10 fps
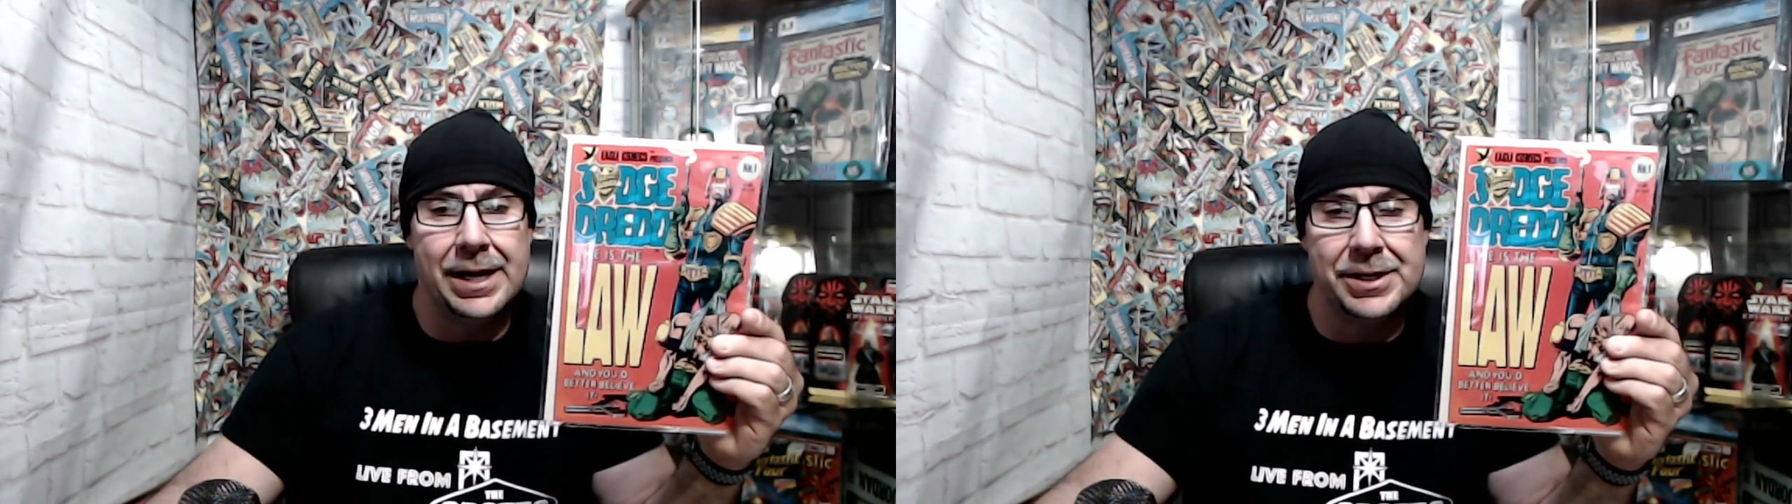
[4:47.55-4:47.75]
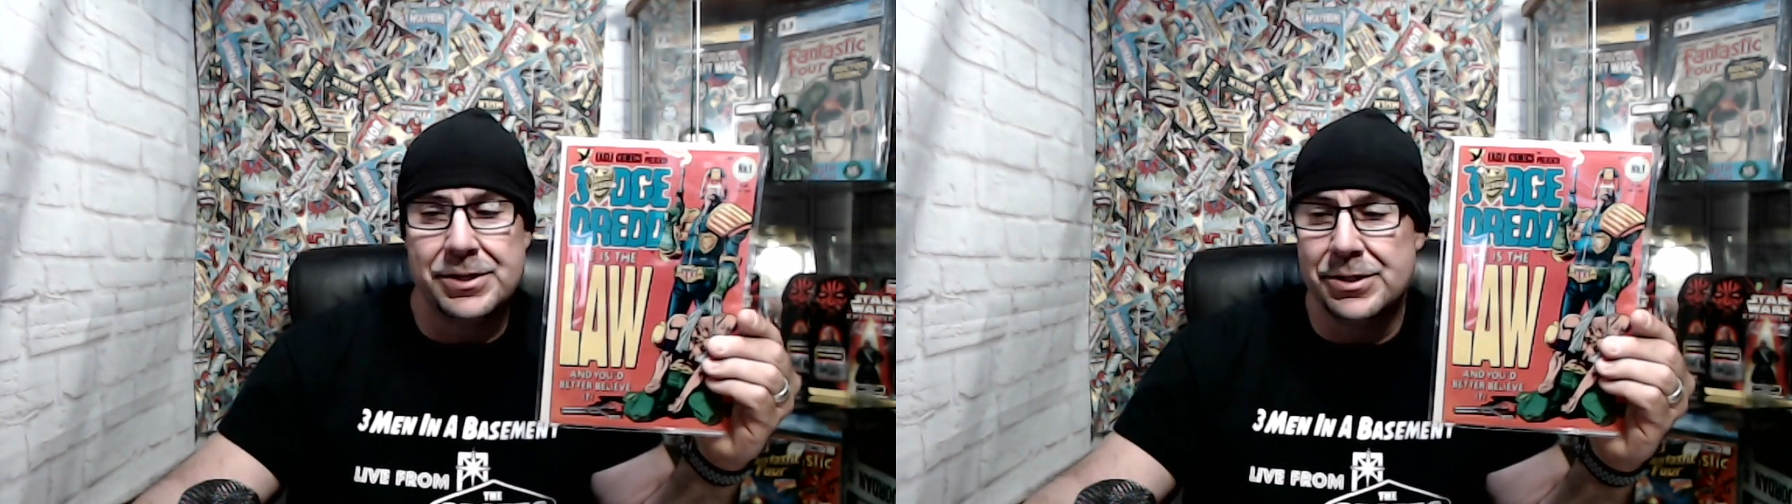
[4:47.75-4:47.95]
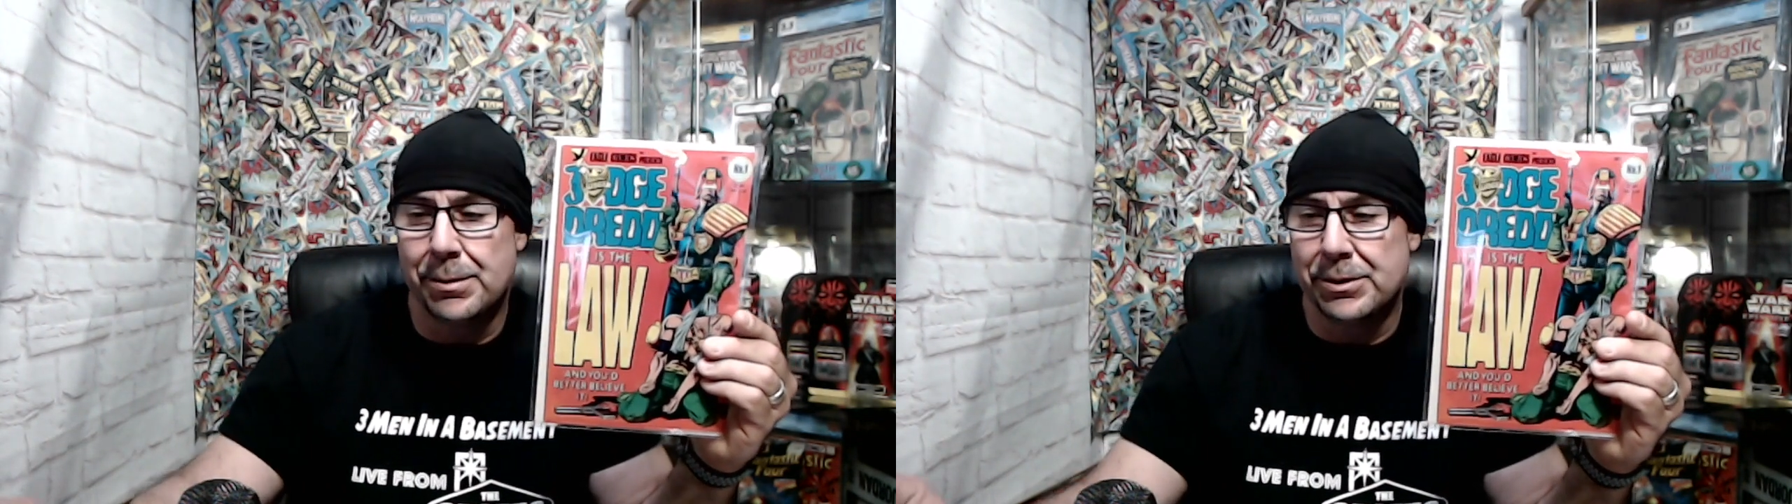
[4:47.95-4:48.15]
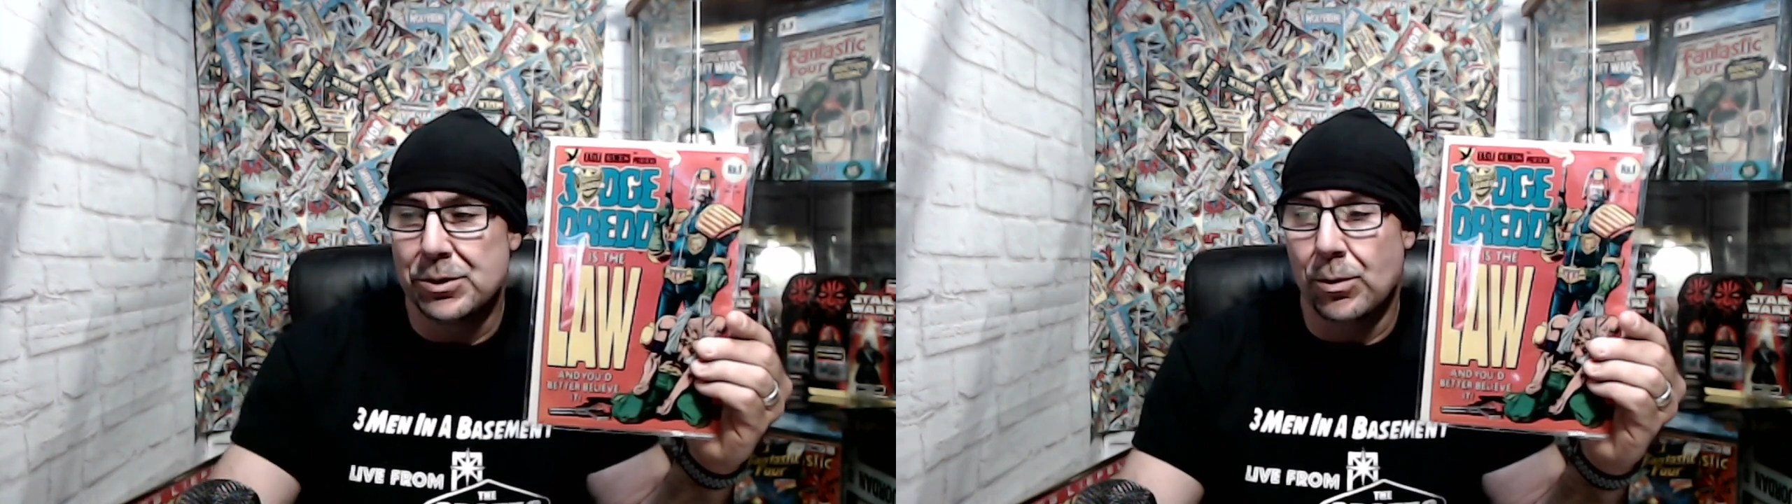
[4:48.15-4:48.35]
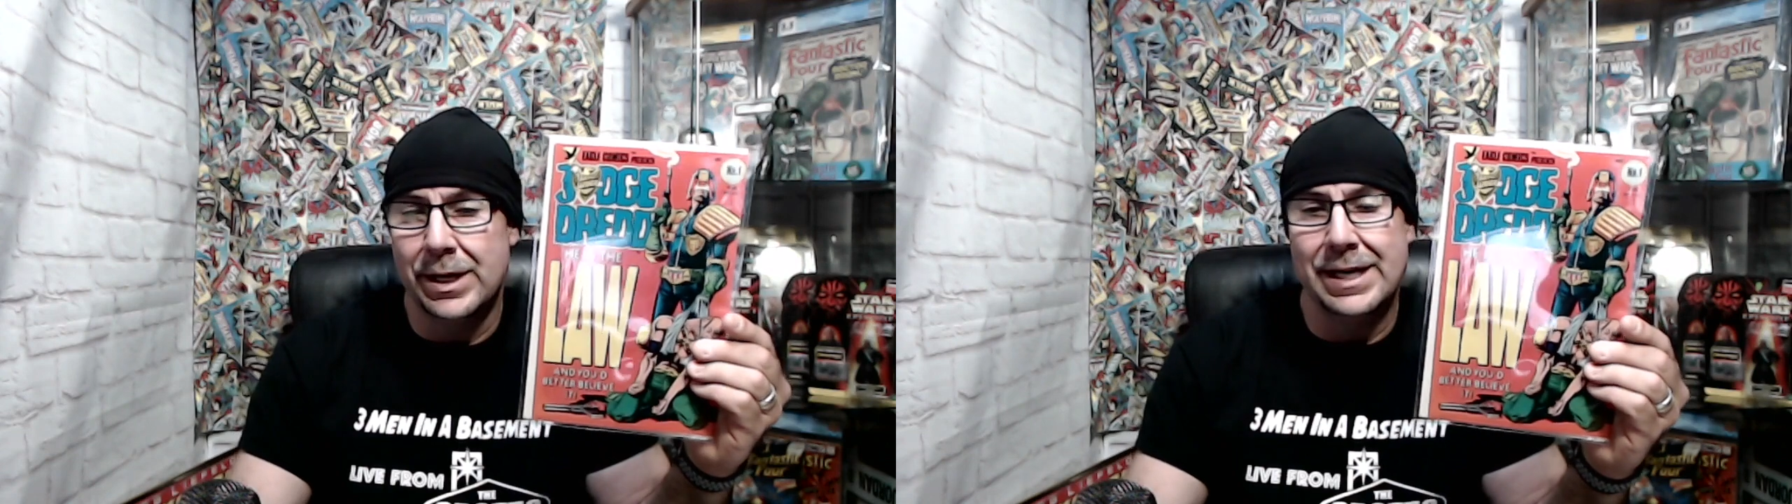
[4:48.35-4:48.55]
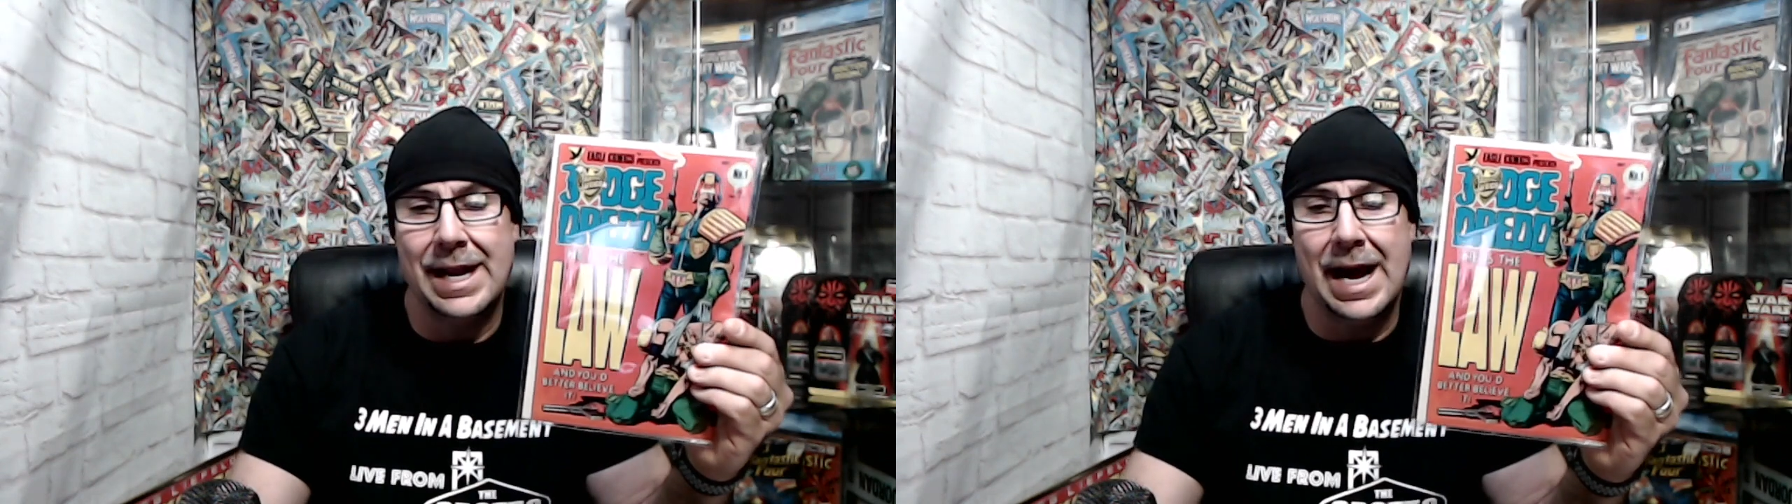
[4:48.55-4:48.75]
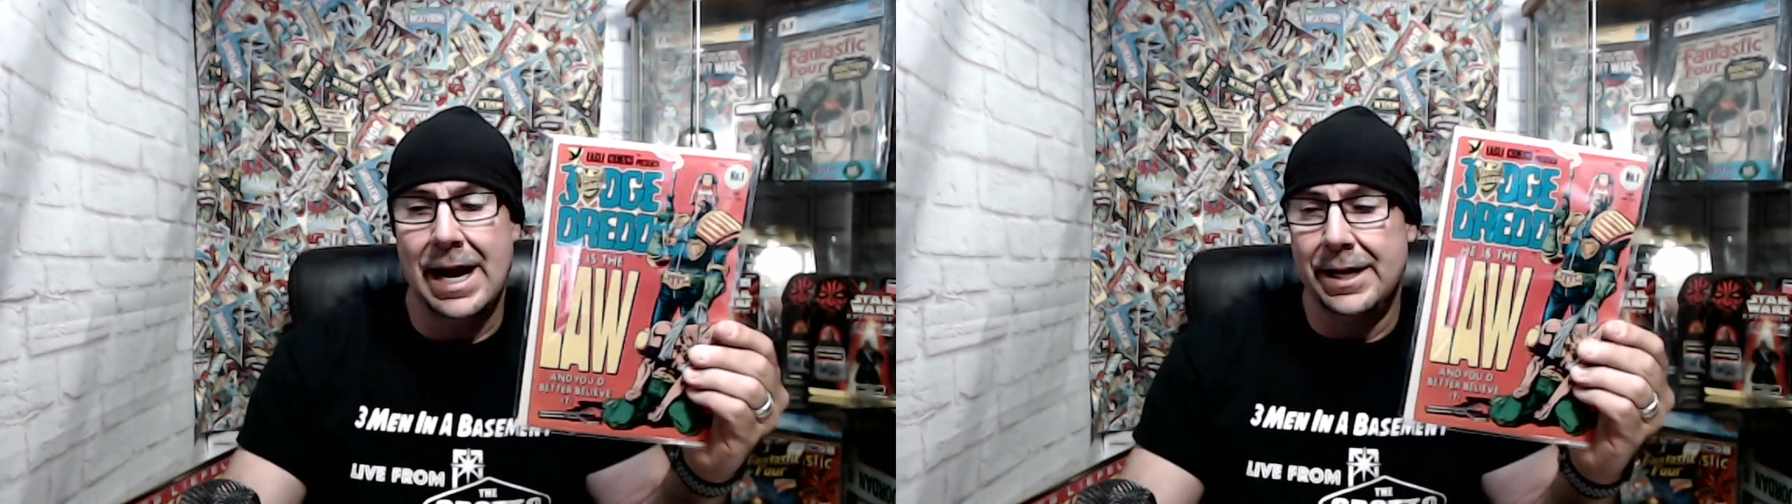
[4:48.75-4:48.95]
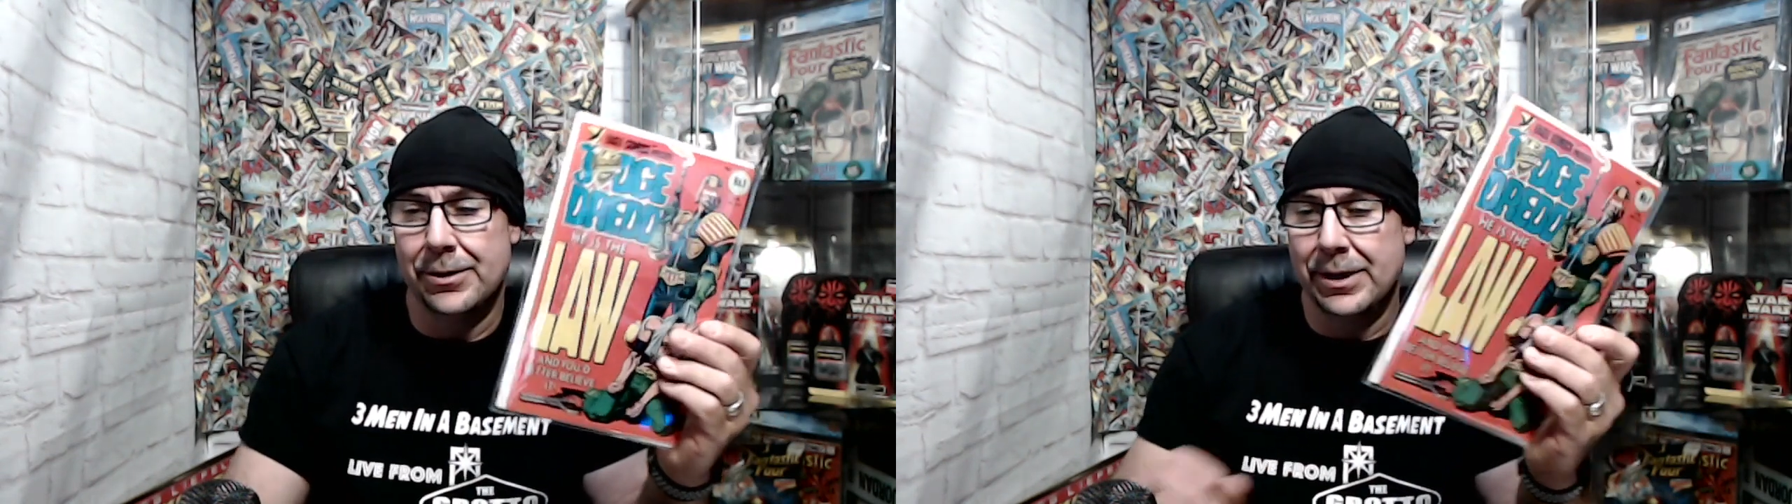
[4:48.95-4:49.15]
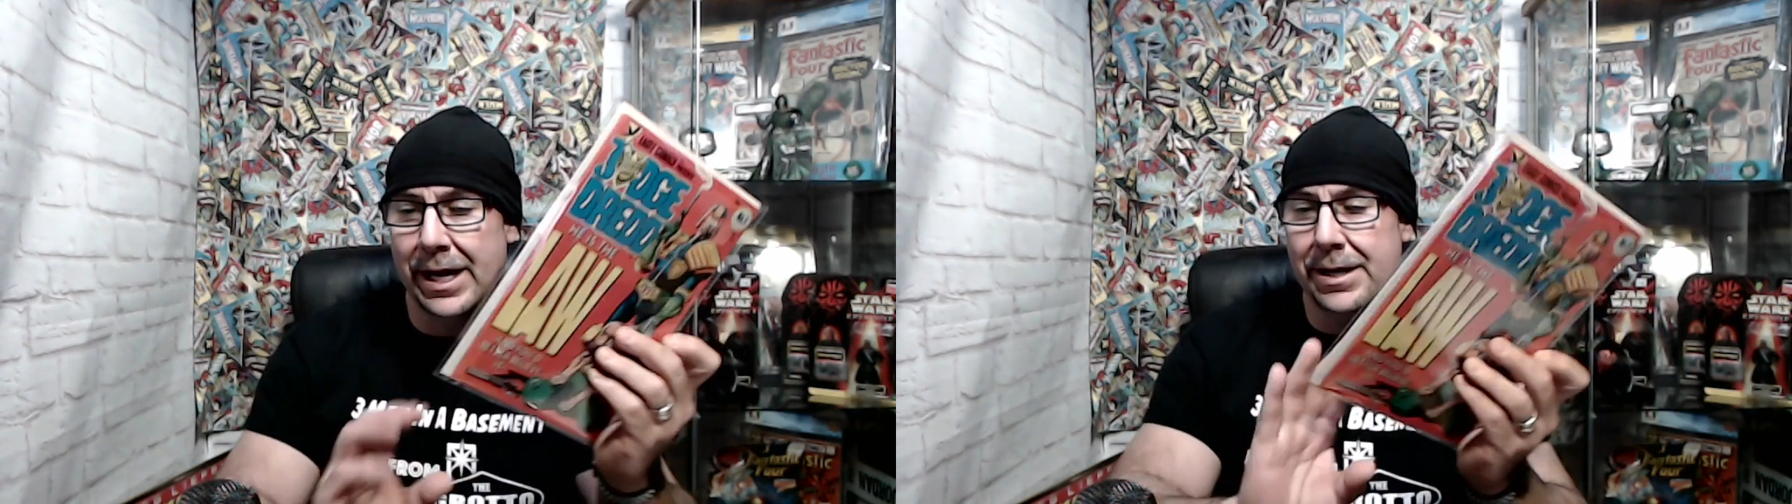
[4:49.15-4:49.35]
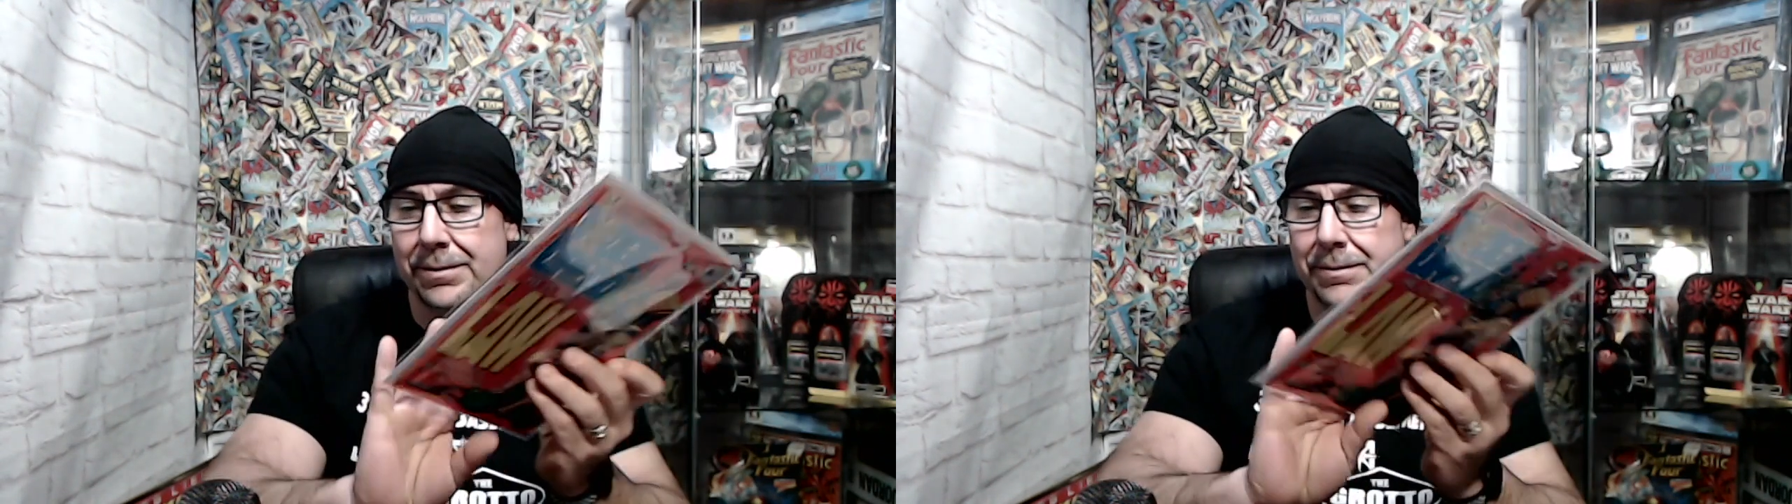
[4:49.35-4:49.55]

And this is number 29, okay?